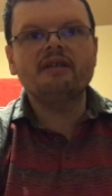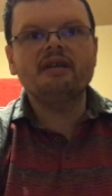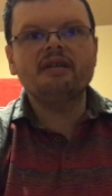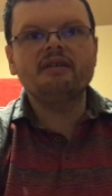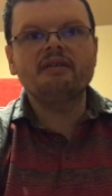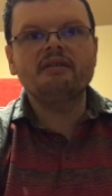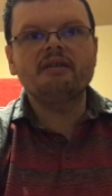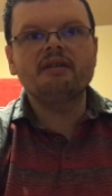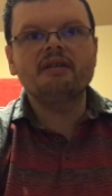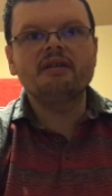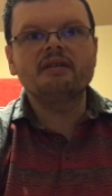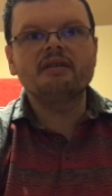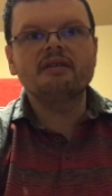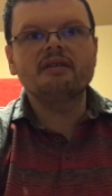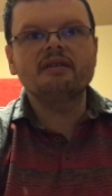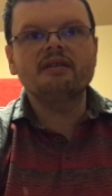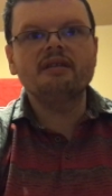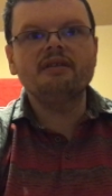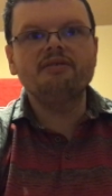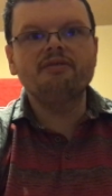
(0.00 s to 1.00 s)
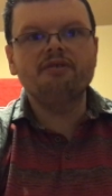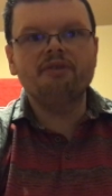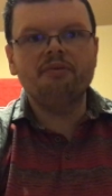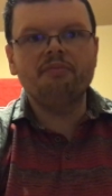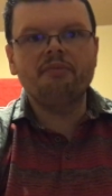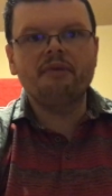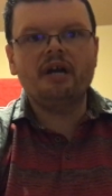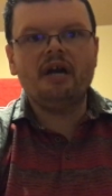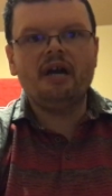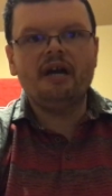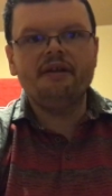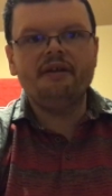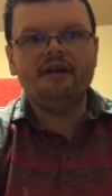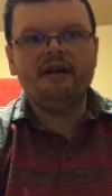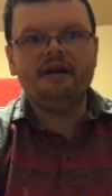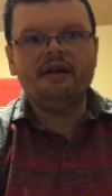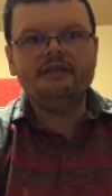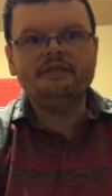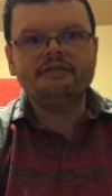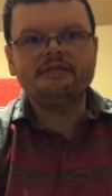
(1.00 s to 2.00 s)
than, than Doom Guy
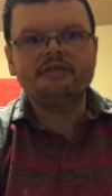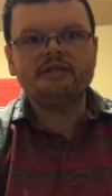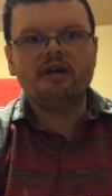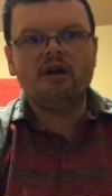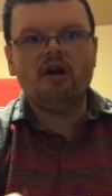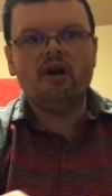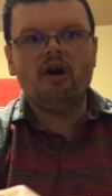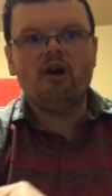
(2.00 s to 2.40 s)
does.